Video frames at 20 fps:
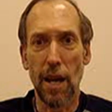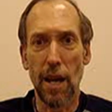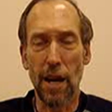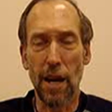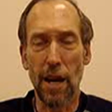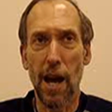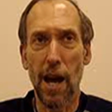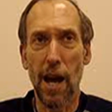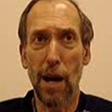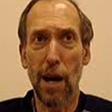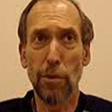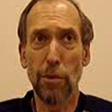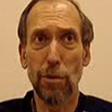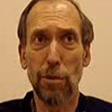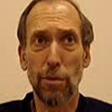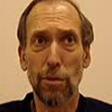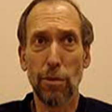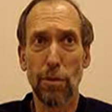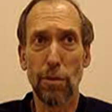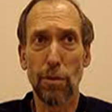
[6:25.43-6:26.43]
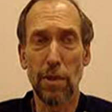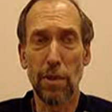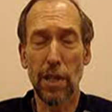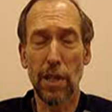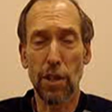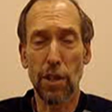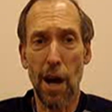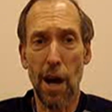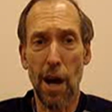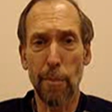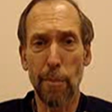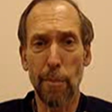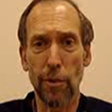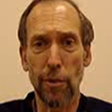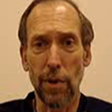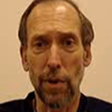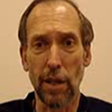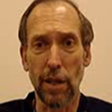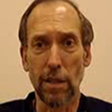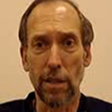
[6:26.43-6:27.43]
and how you need to
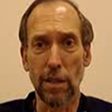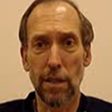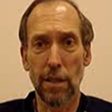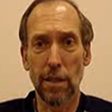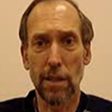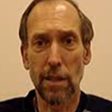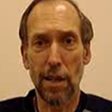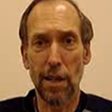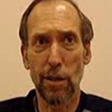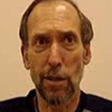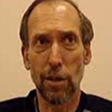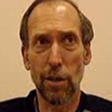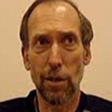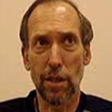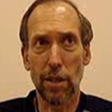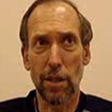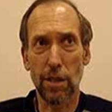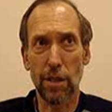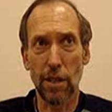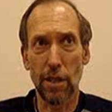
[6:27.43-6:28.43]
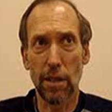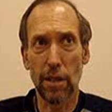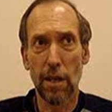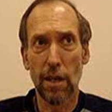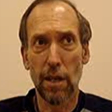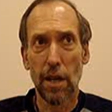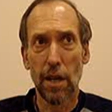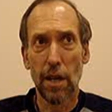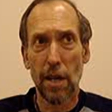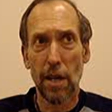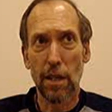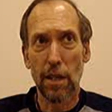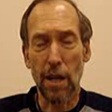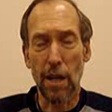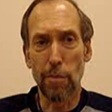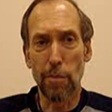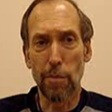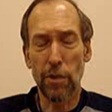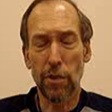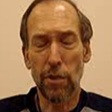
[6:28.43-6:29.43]
operate in order to
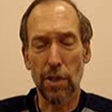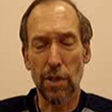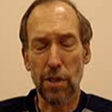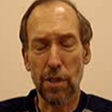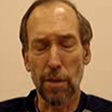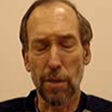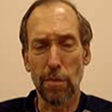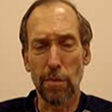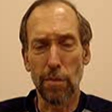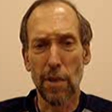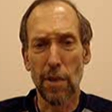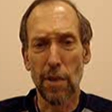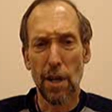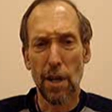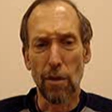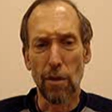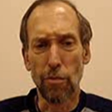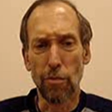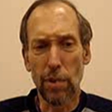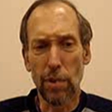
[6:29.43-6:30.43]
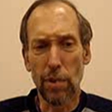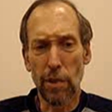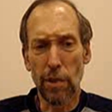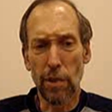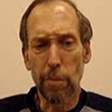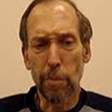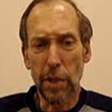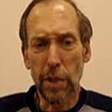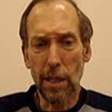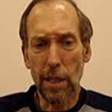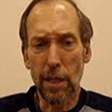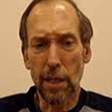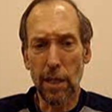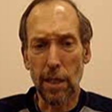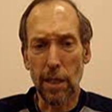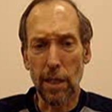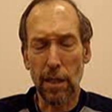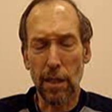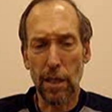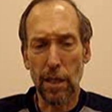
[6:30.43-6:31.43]
come to some real
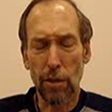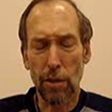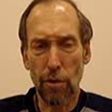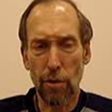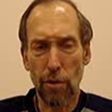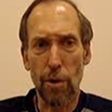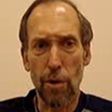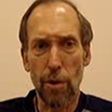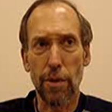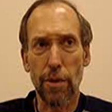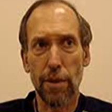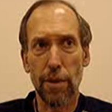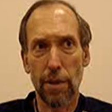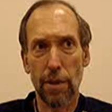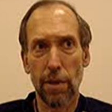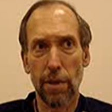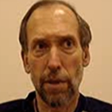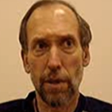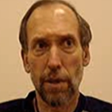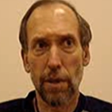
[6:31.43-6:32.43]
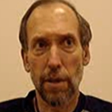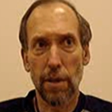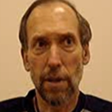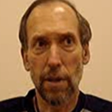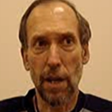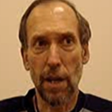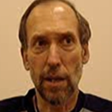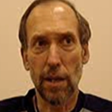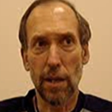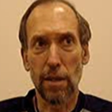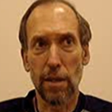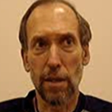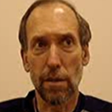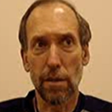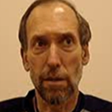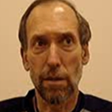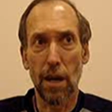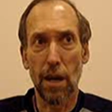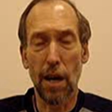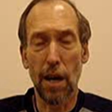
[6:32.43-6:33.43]
big growth. And
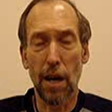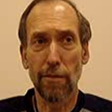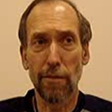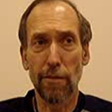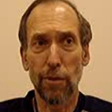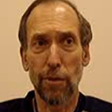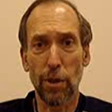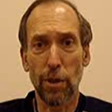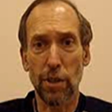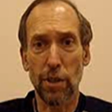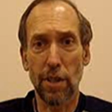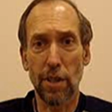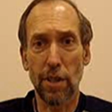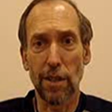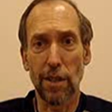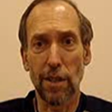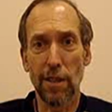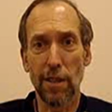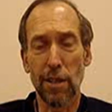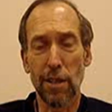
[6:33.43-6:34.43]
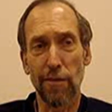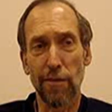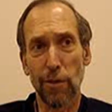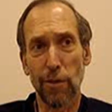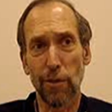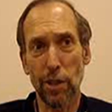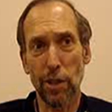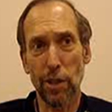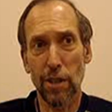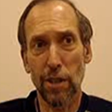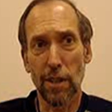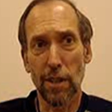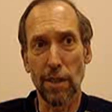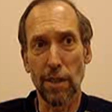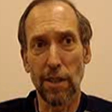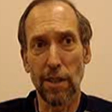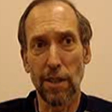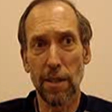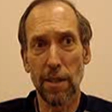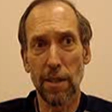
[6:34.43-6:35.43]
unfortunately or
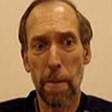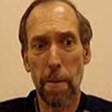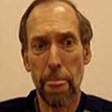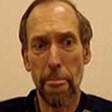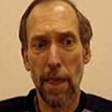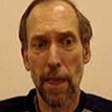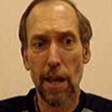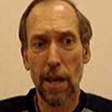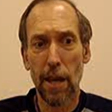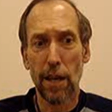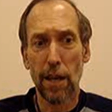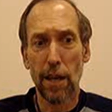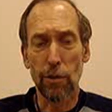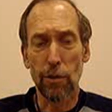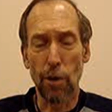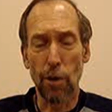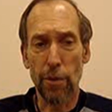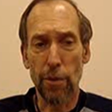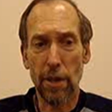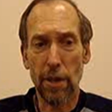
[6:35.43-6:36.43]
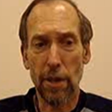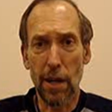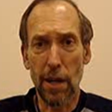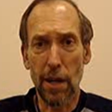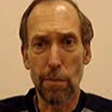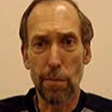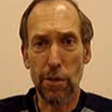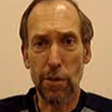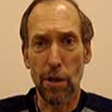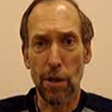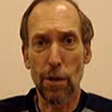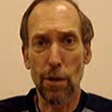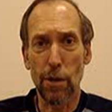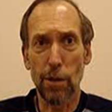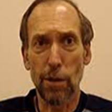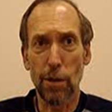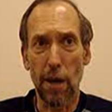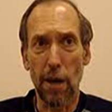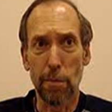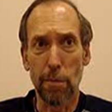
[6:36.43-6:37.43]
fortunately, growth comes a whole
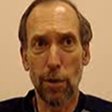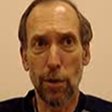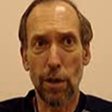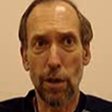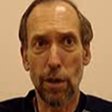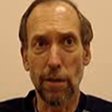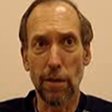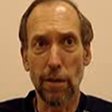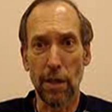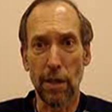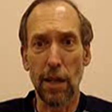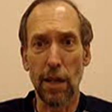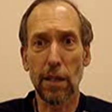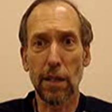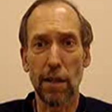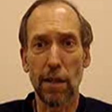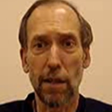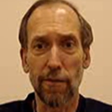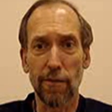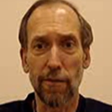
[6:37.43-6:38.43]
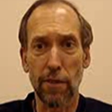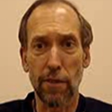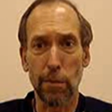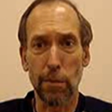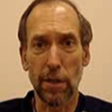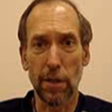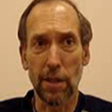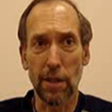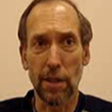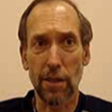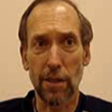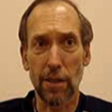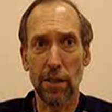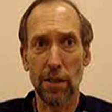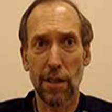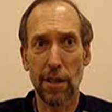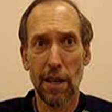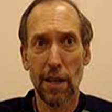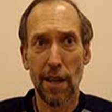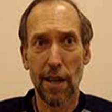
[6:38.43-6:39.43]
lot more in uncomfortableness
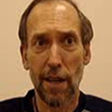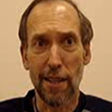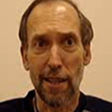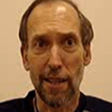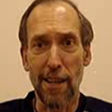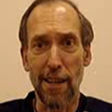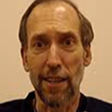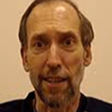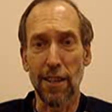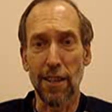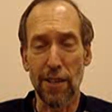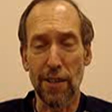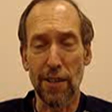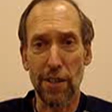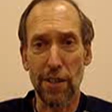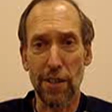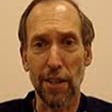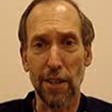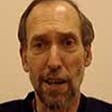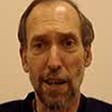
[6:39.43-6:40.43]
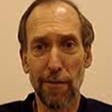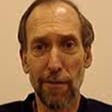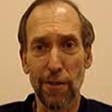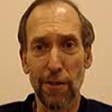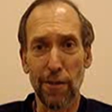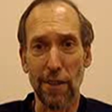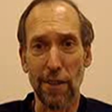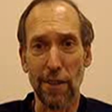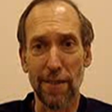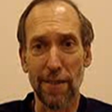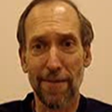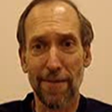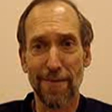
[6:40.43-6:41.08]
than it does in comfort.